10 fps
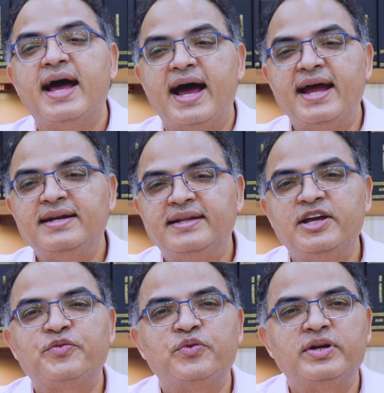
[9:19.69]
and
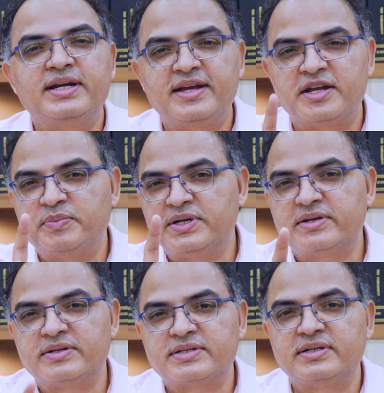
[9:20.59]
therefore it can be
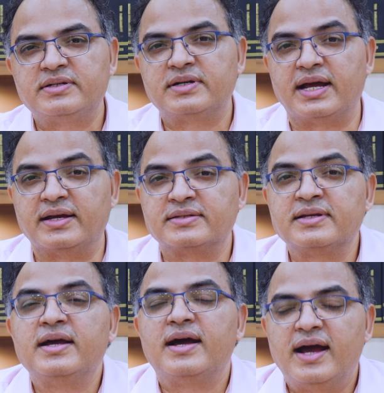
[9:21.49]
considered as
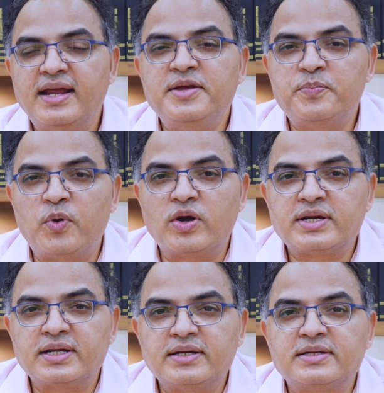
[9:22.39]
an
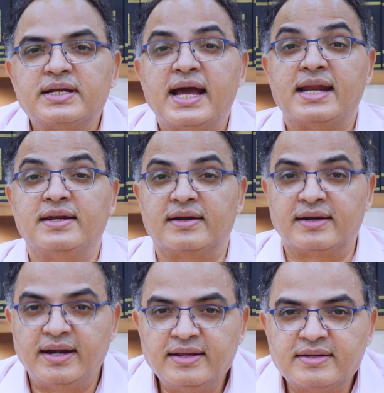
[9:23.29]
important and
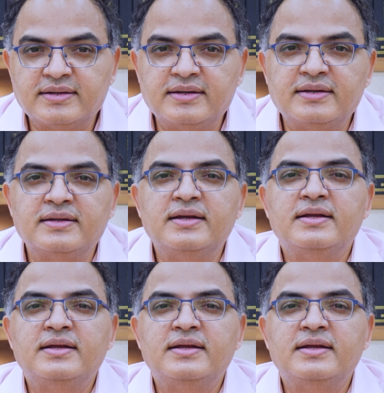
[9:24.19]
radical